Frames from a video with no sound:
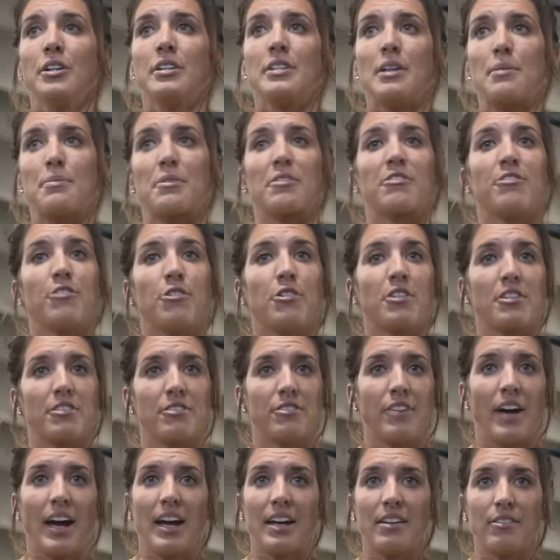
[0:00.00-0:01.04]
number four and
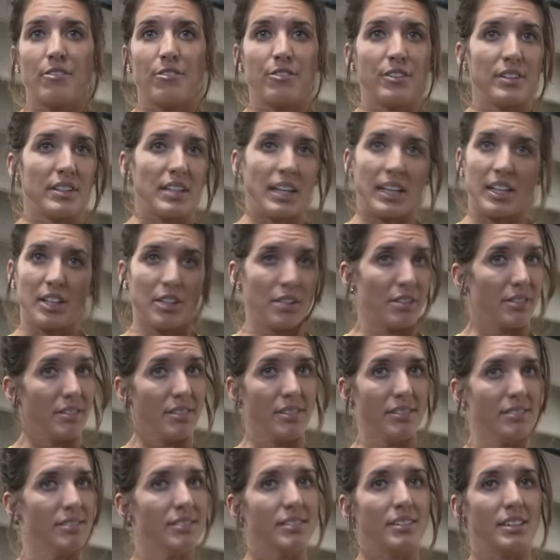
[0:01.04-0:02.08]
five feel like
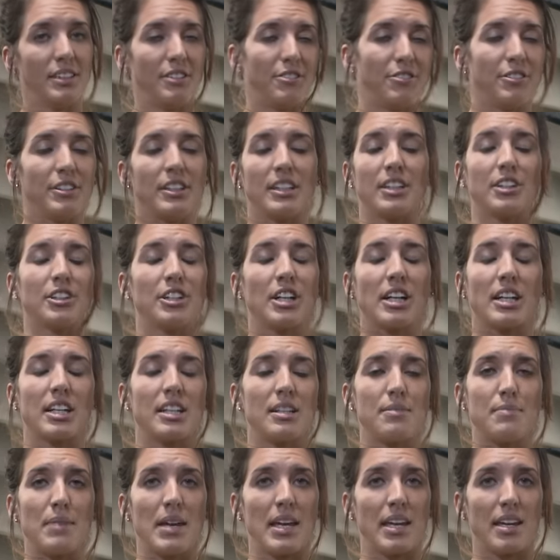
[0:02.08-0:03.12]
you feel like you're not
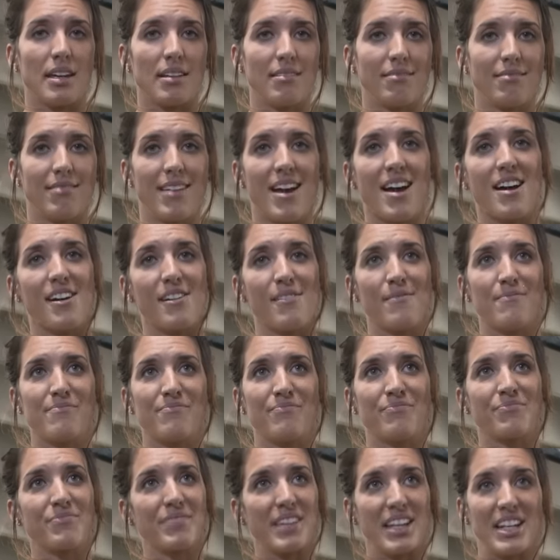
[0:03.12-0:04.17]
gonna make it.
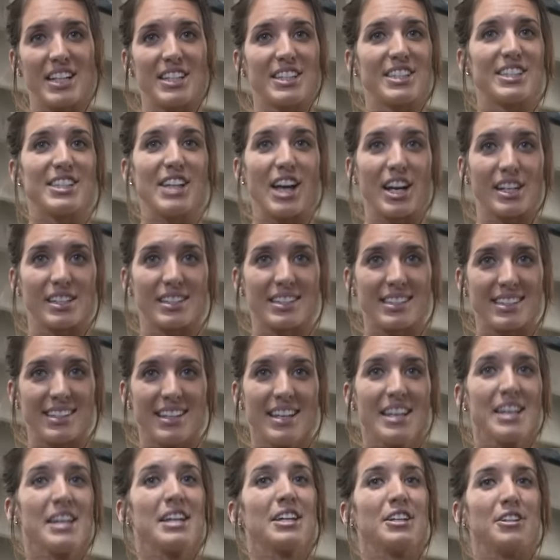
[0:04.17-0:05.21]
Um, and it sucks.
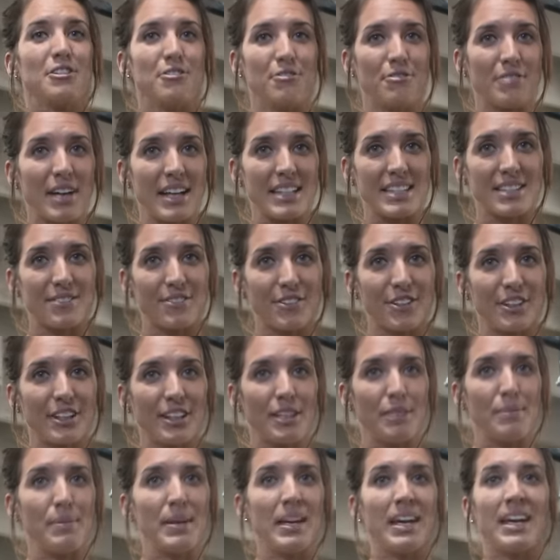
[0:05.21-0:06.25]
You rest for a
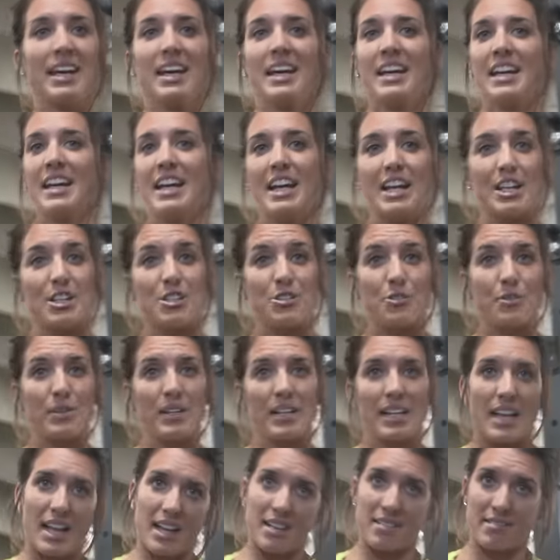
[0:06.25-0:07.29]
little bit and do it
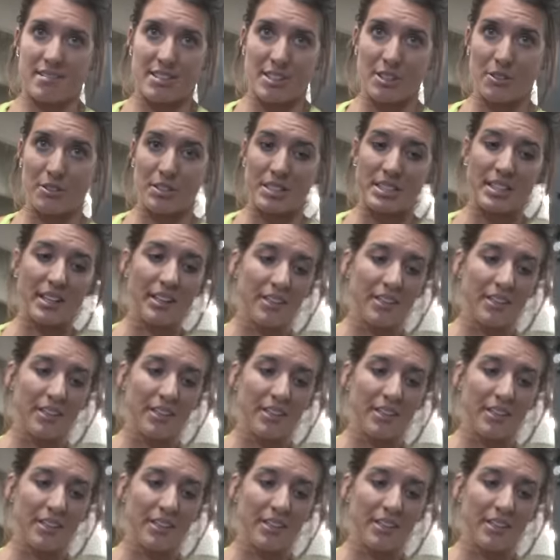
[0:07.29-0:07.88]
again. So it's